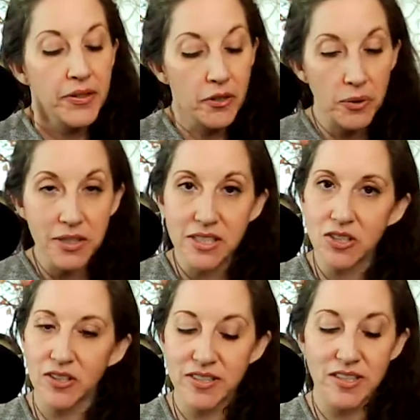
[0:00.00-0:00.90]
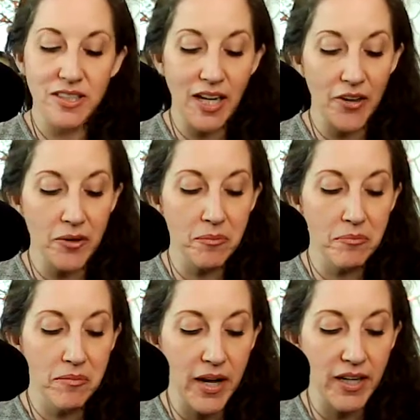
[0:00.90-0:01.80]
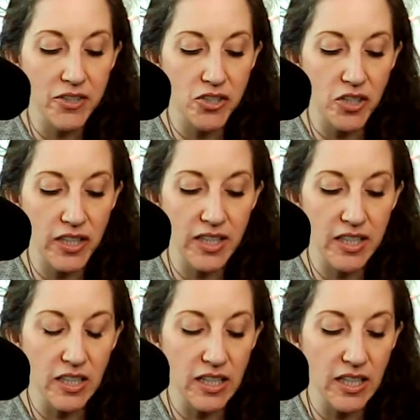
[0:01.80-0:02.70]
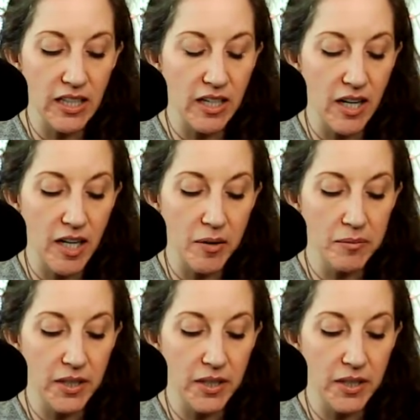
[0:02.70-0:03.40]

crystals another major healing um,